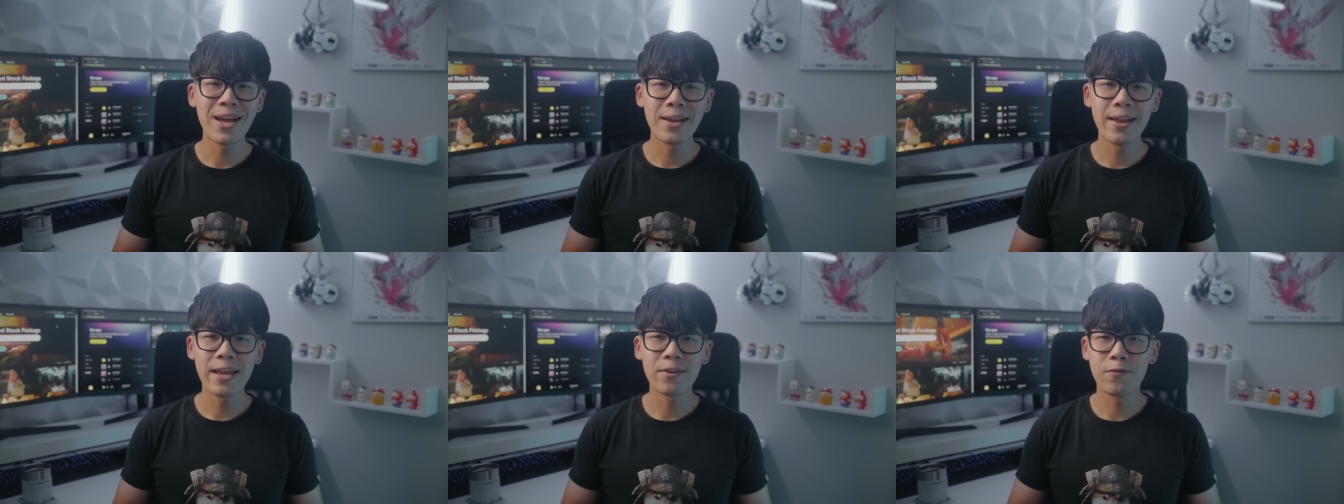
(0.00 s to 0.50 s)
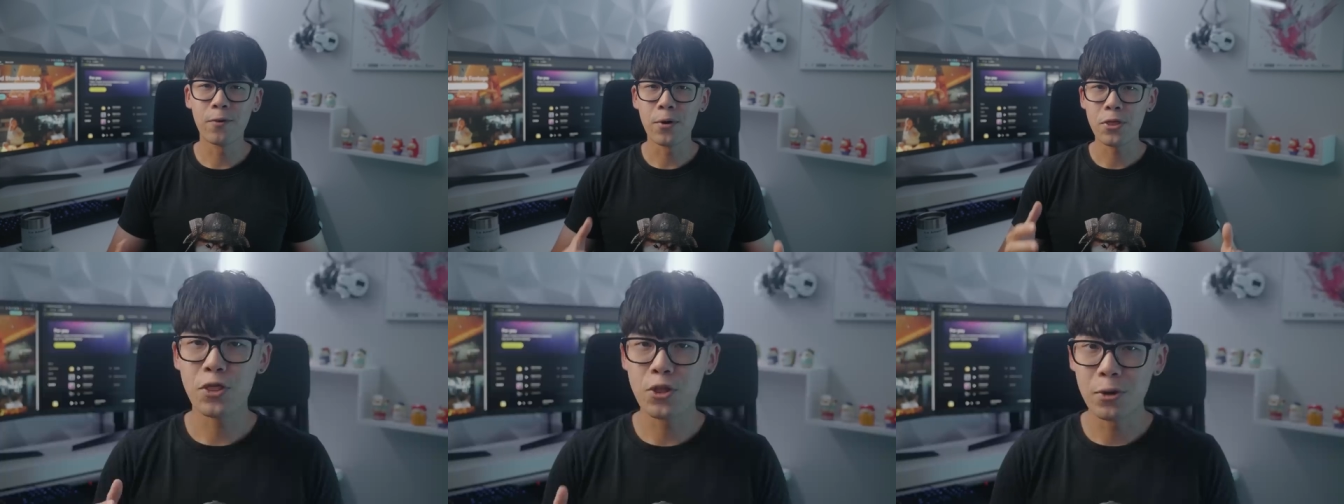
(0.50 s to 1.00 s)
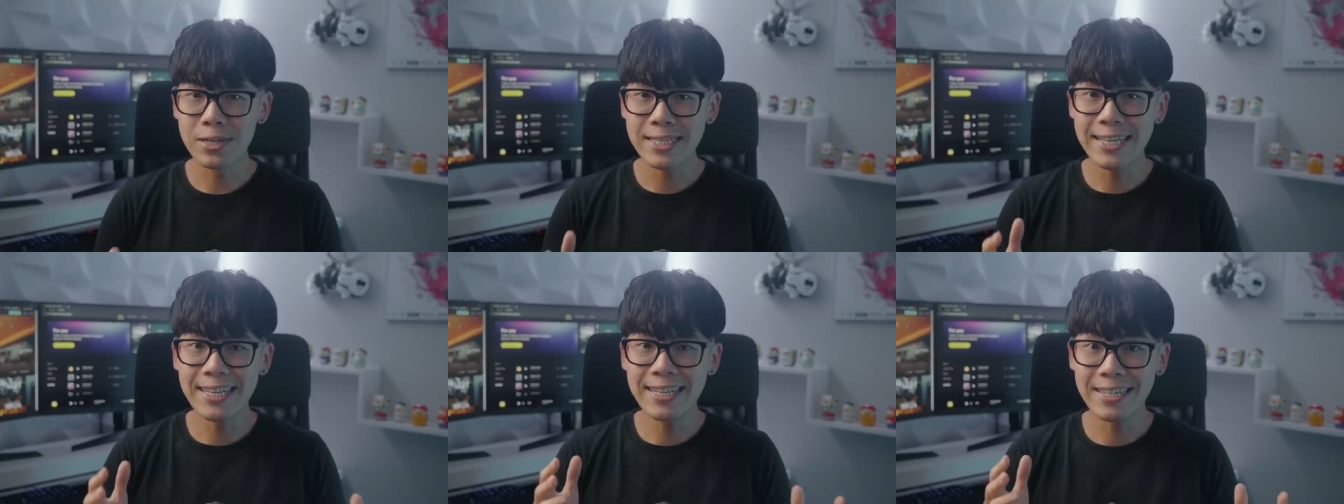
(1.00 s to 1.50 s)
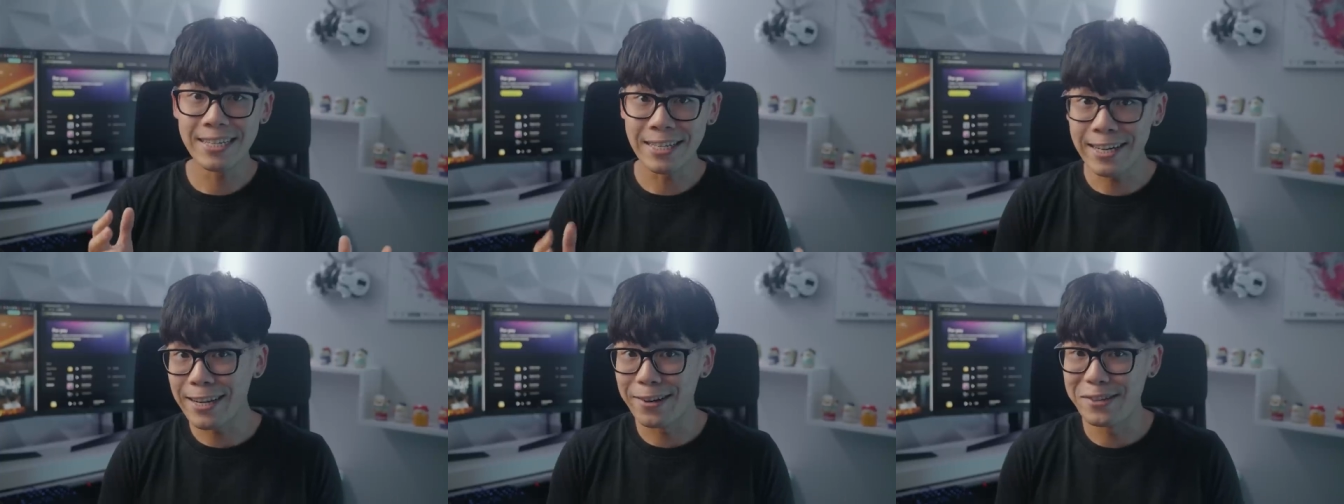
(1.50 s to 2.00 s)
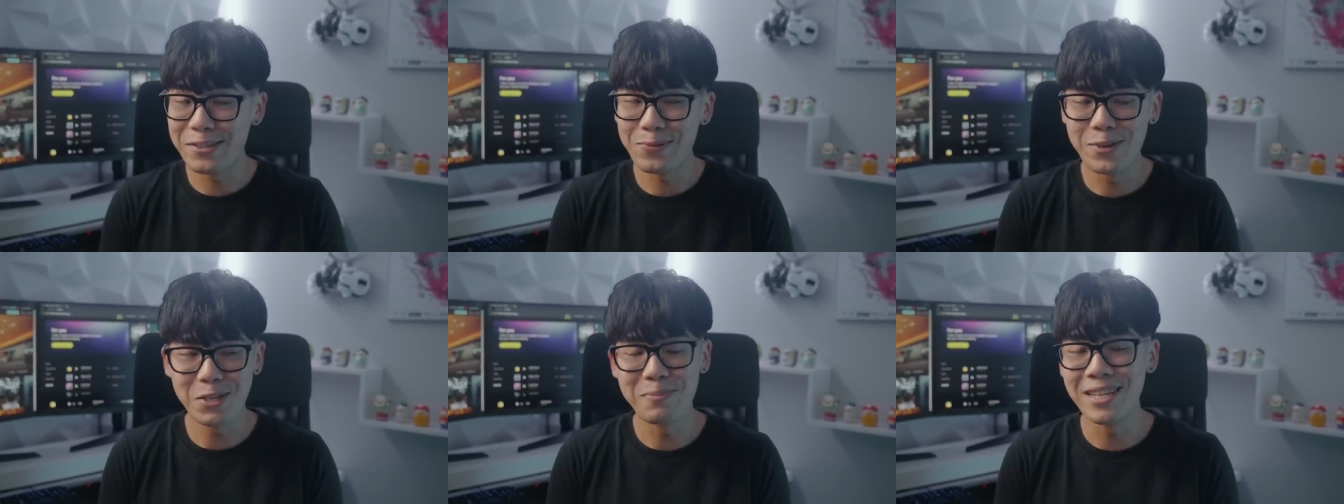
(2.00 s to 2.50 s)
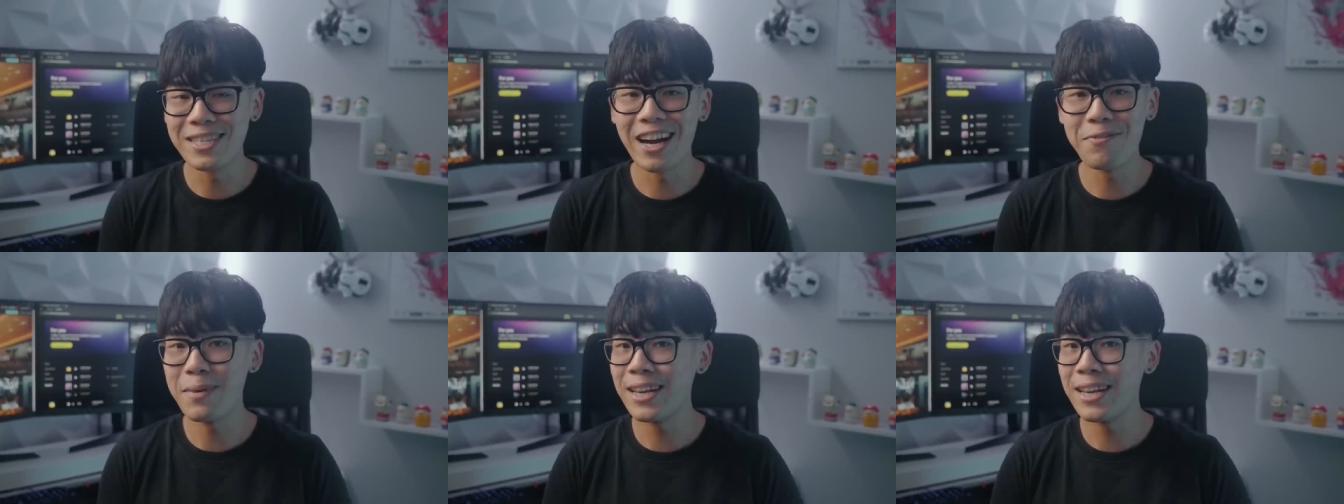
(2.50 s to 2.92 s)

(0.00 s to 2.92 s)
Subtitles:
editing for 13 years, which means I've